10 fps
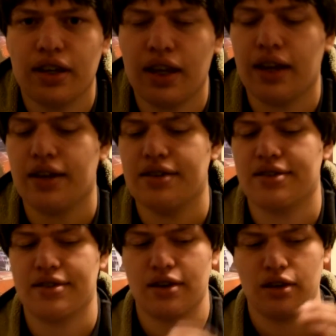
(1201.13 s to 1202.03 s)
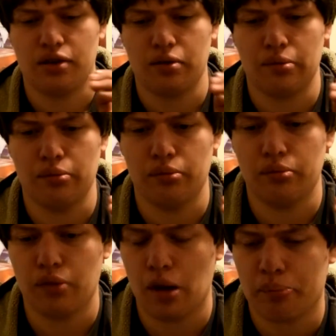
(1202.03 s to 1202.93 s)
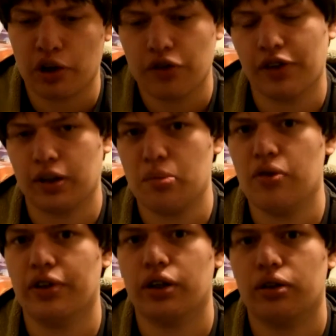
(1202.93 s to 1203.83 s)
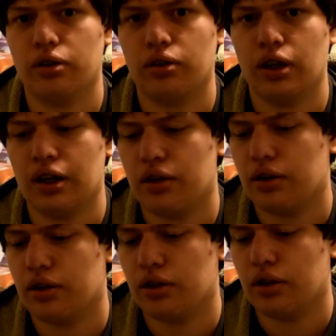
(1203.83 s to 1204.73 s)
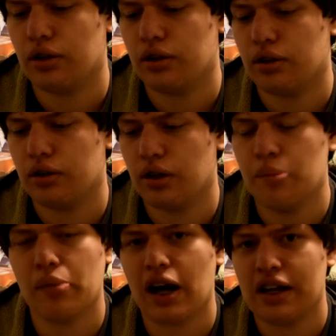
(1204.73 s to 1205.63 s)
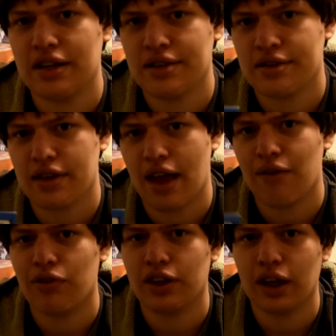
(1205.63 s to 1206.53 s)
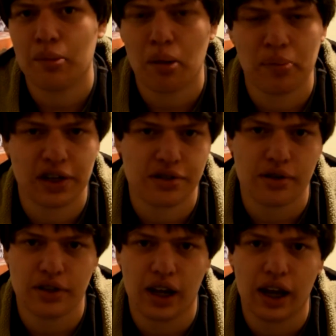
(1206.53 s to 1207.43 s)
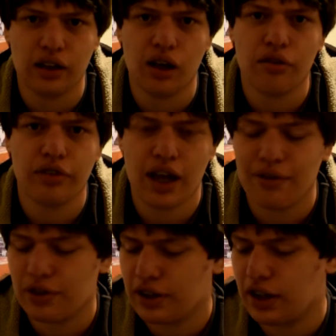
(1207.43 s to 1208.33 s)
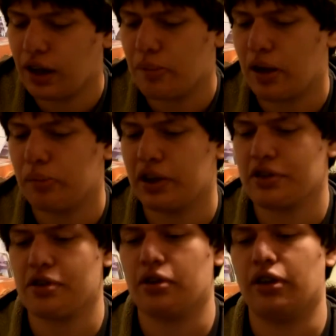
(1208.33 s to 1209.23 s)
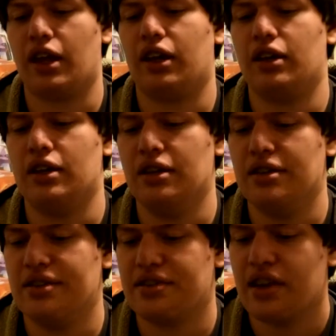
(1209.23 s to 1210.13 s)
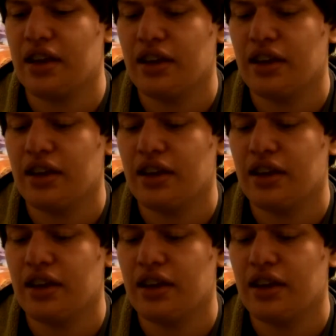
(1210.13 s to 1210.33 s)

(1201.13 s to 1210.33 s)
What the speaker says: It is a perfect movie. It embodies everything about Pixar that I love. Everything about Pixar that is